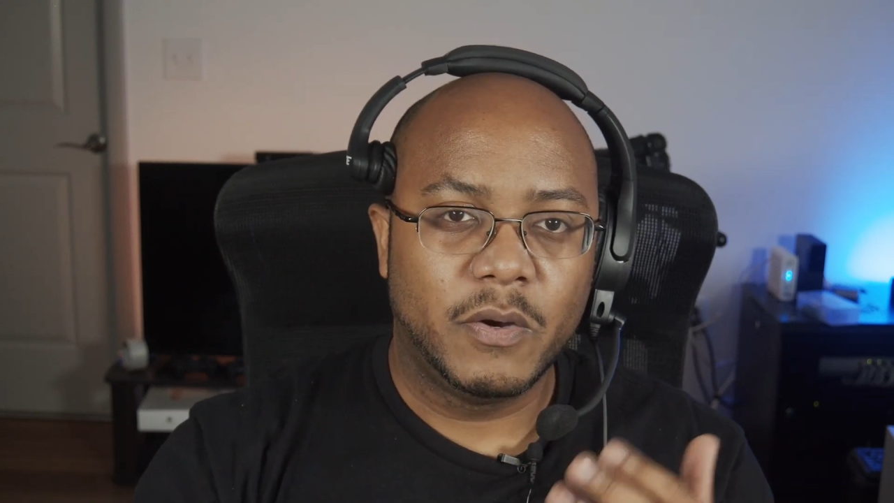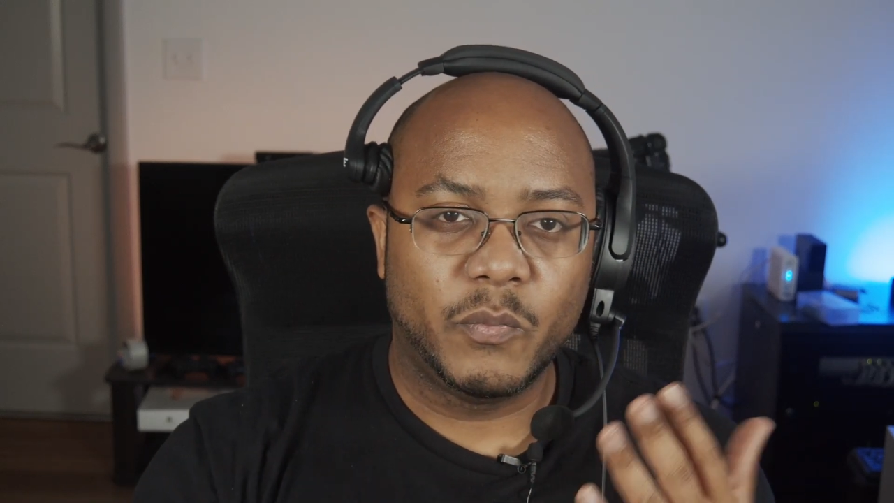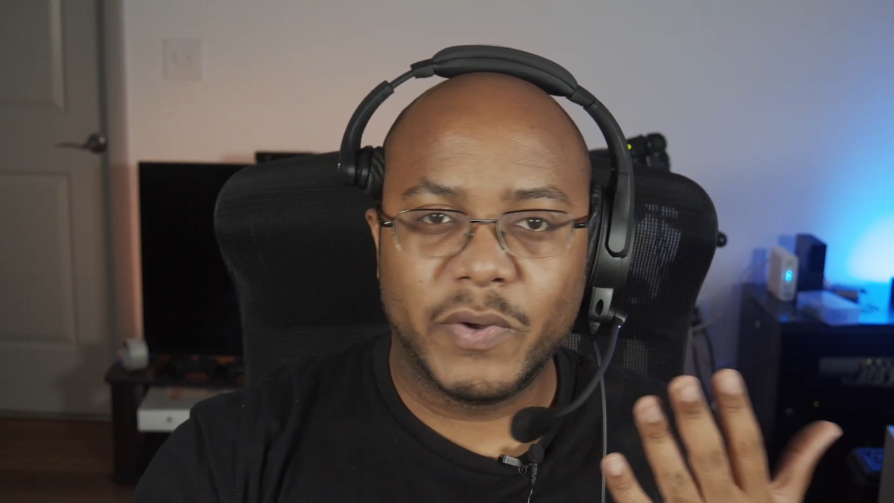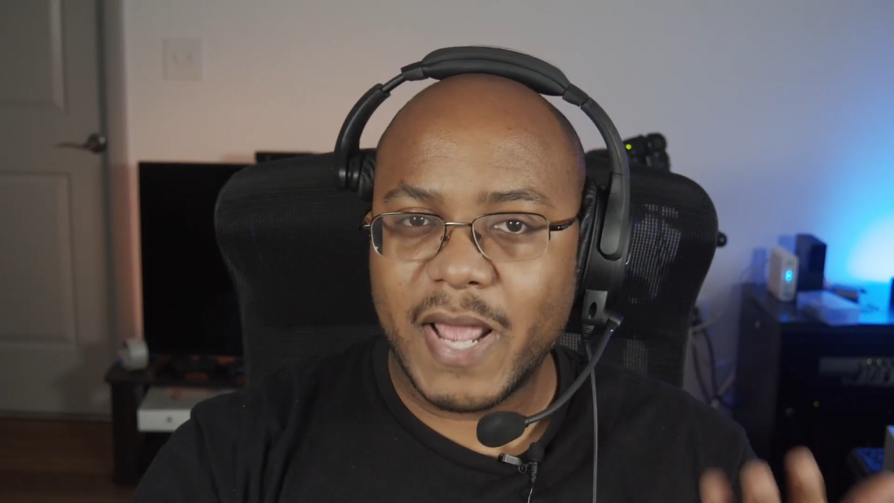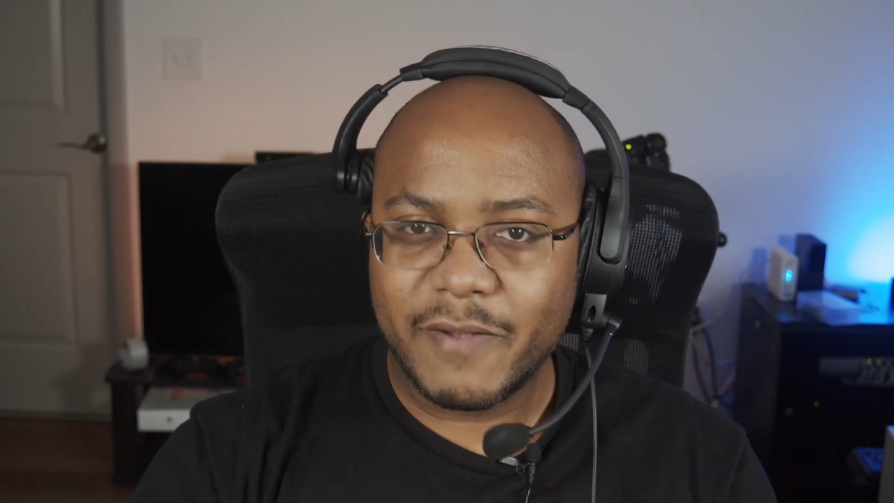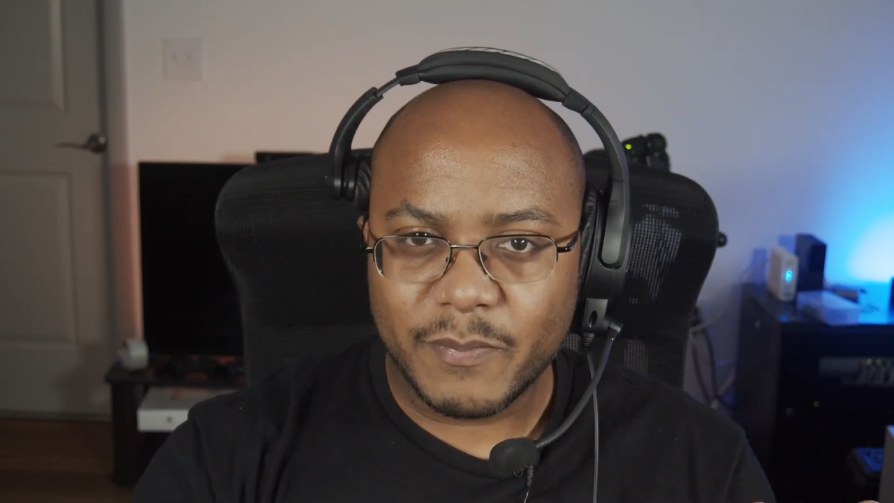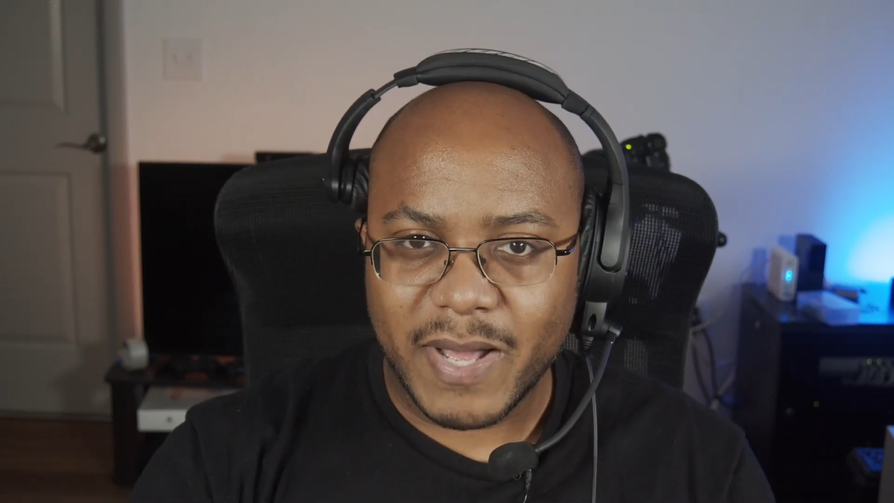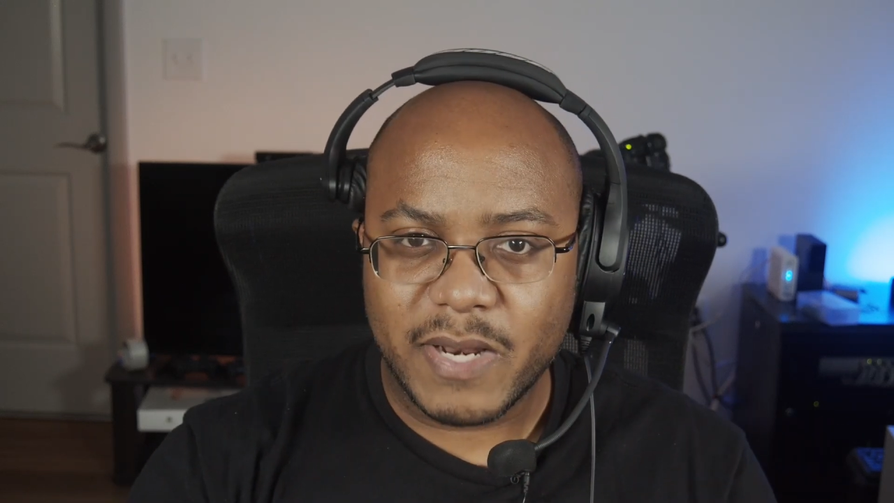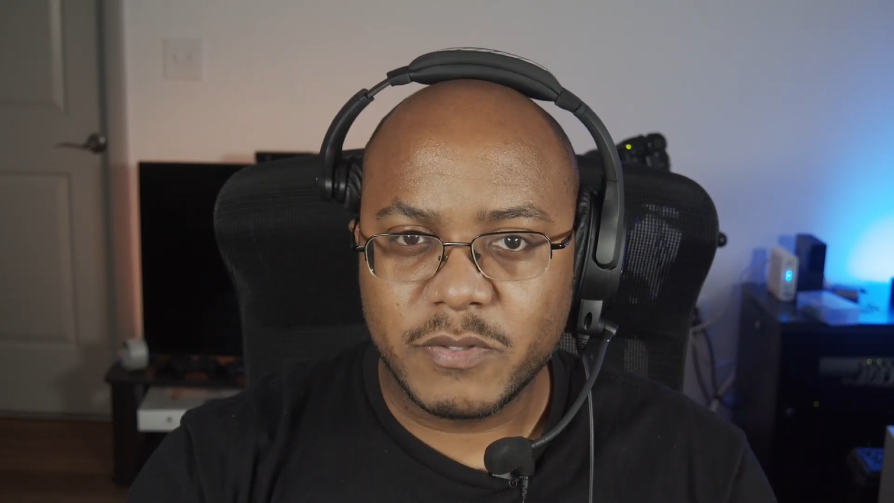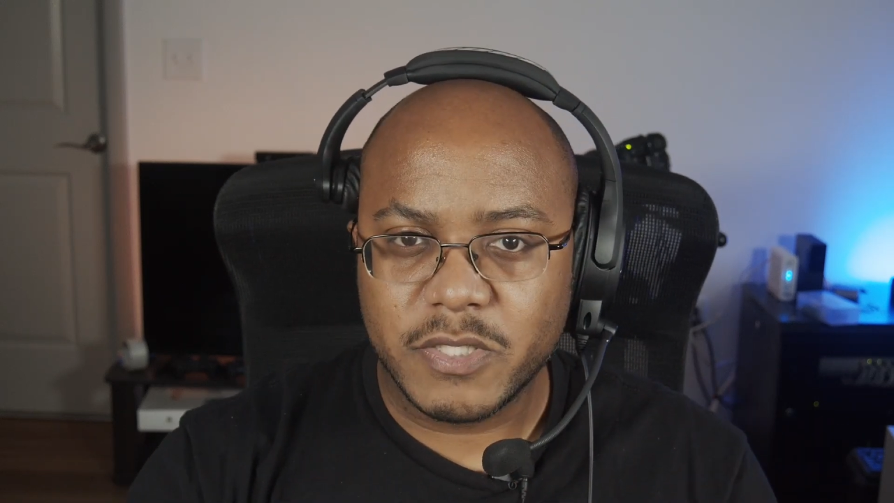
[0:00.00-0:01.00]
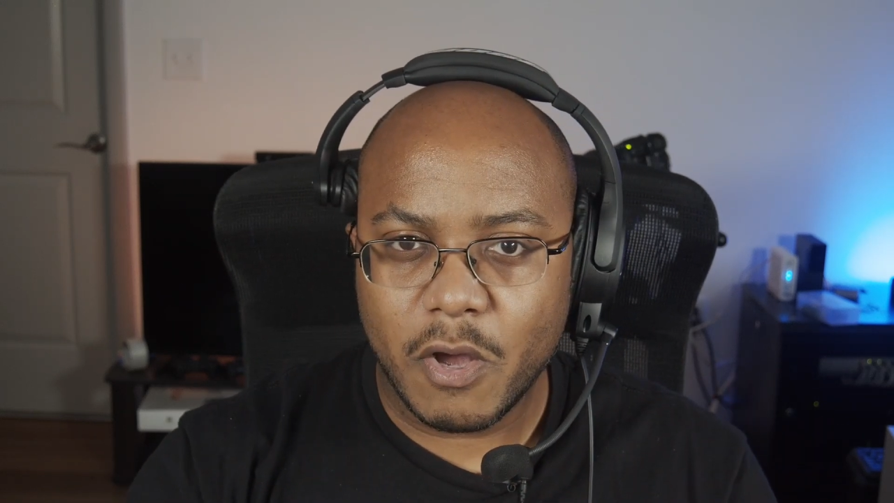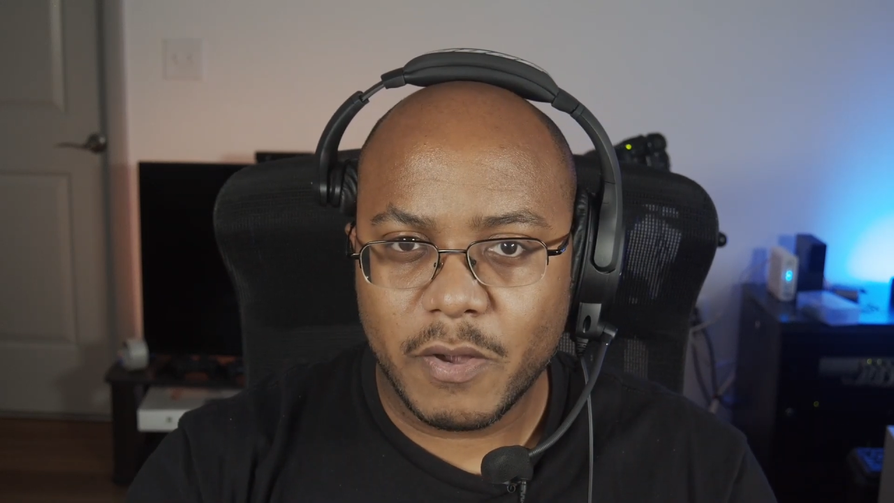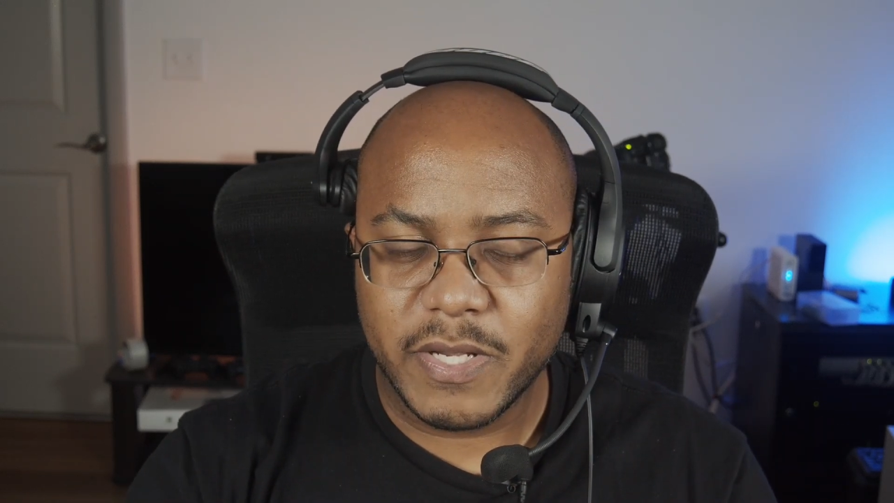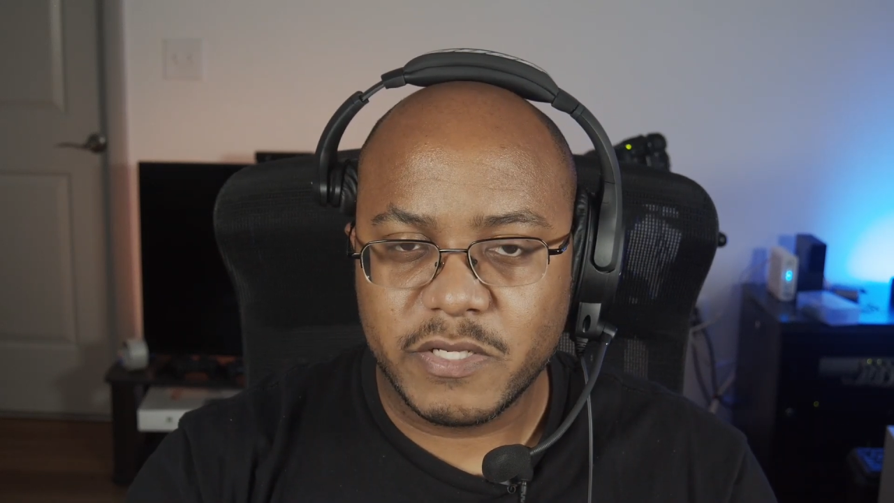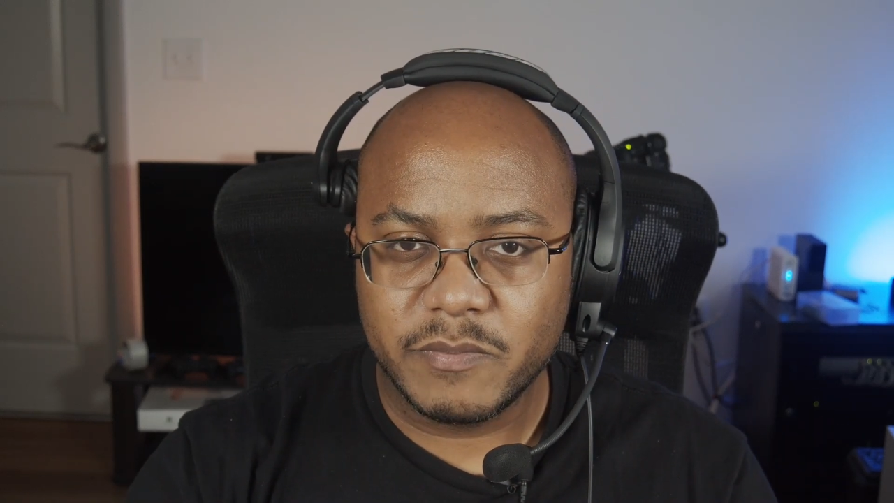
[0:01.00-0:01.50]
what everybody was
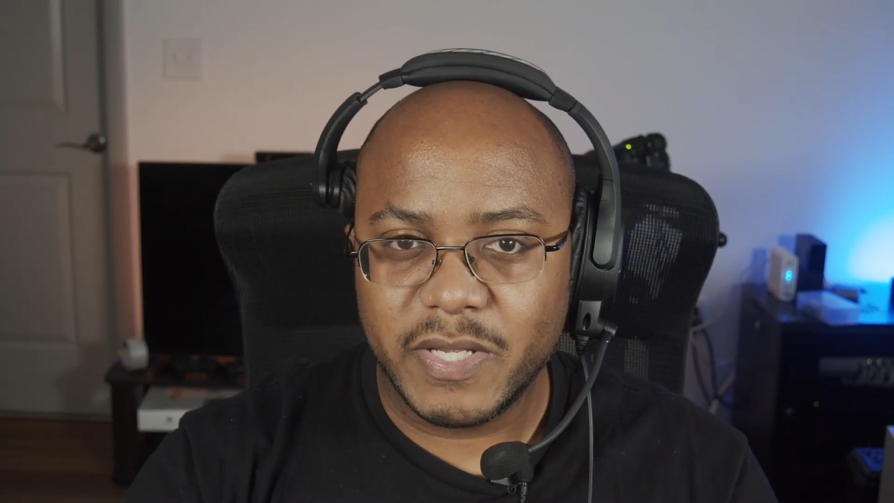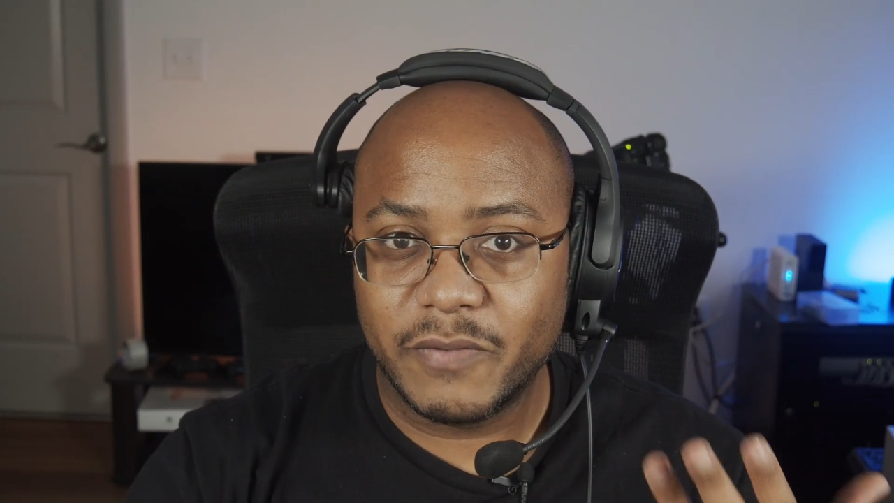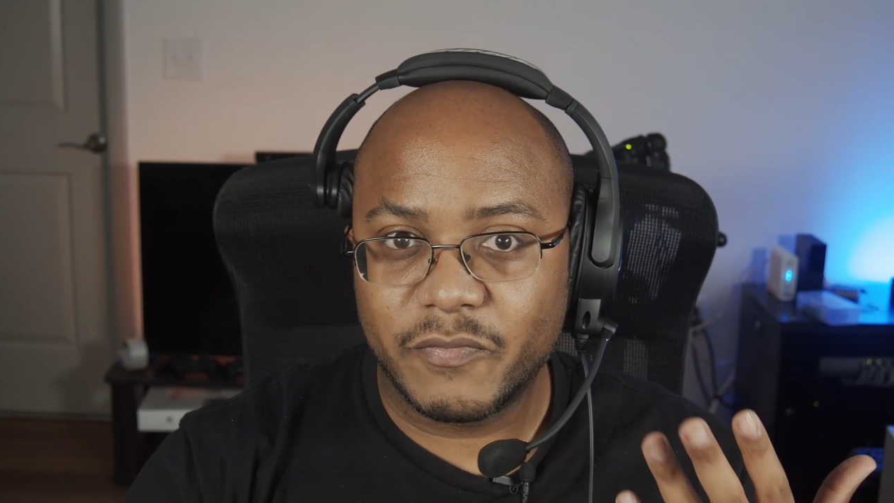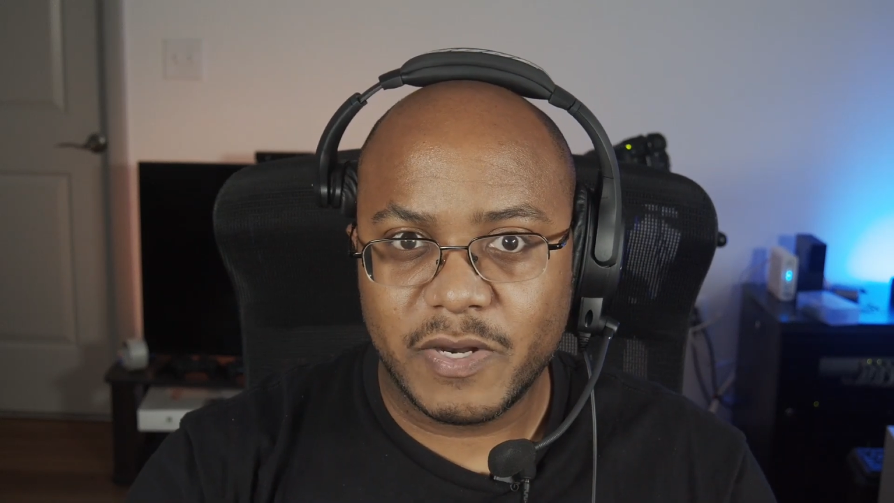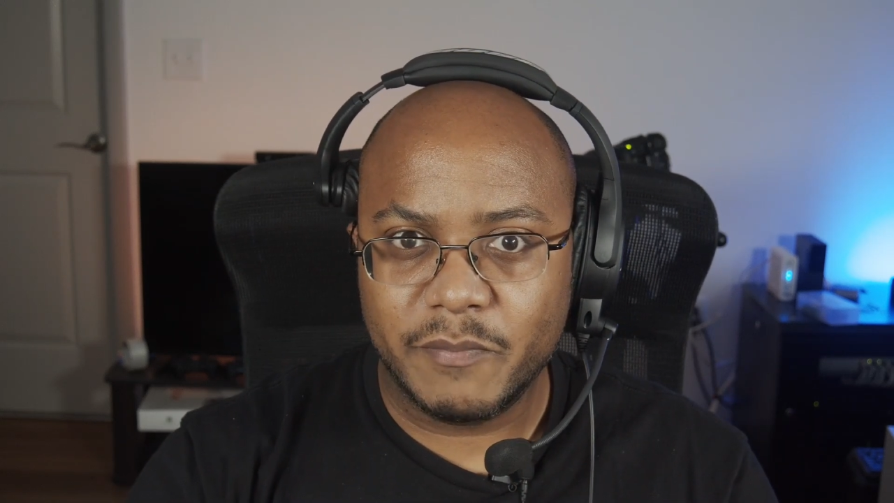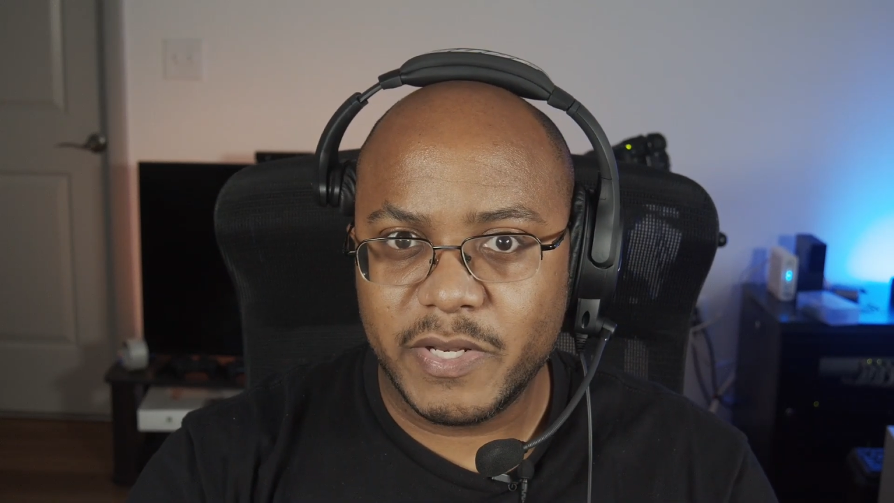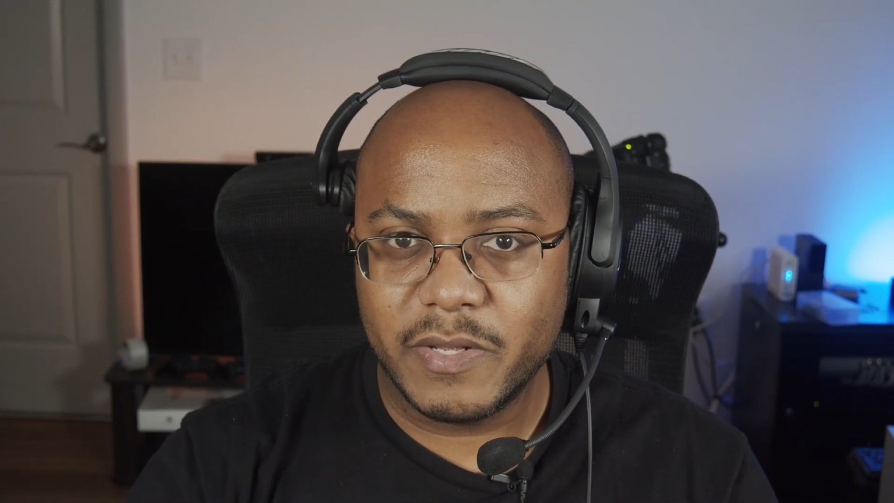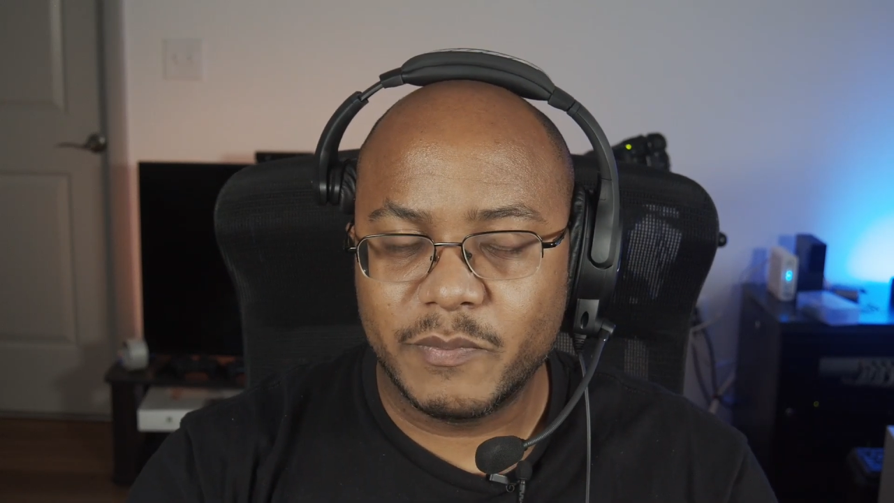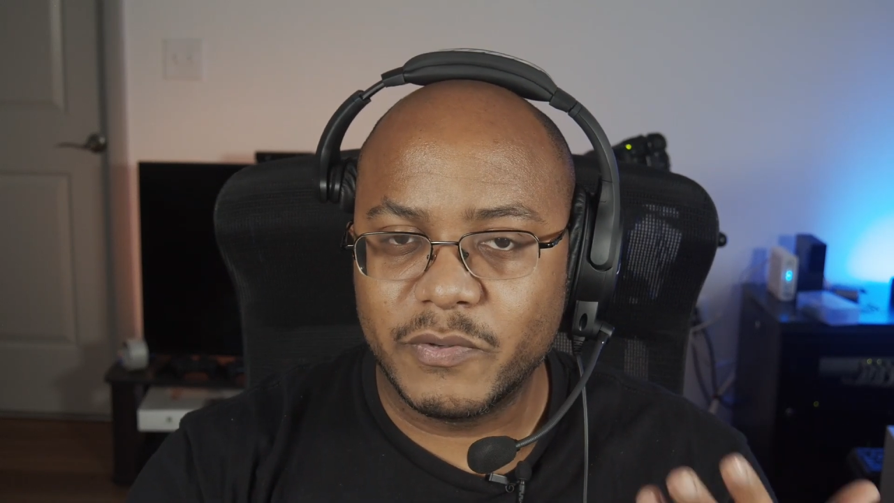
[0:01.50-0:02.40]
talking to me from the media